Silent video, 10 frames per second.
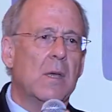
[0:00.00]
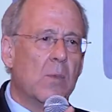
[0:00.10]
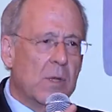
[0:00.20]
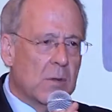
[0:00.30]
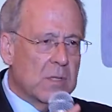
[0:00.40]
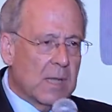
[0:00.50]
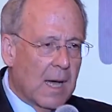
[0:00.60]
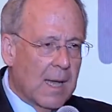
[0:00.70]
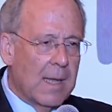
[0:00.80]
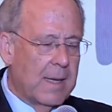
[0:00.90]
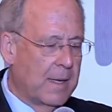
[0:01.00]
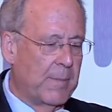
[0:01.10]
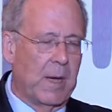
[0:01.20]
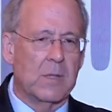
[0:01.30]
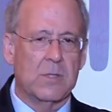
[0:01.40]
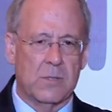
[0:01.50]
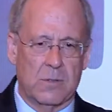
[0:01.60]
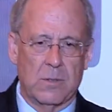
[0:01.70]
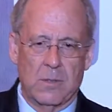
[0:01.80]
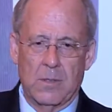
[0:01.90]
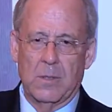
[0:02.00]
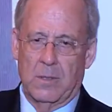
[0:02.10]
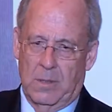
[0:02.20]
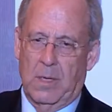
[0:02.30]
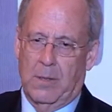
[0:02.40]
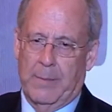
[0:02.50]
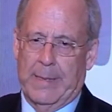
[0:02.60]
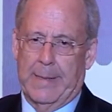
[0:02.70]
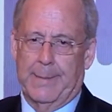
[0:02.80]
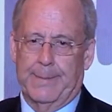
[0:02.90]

when you're tired and about to go to bed.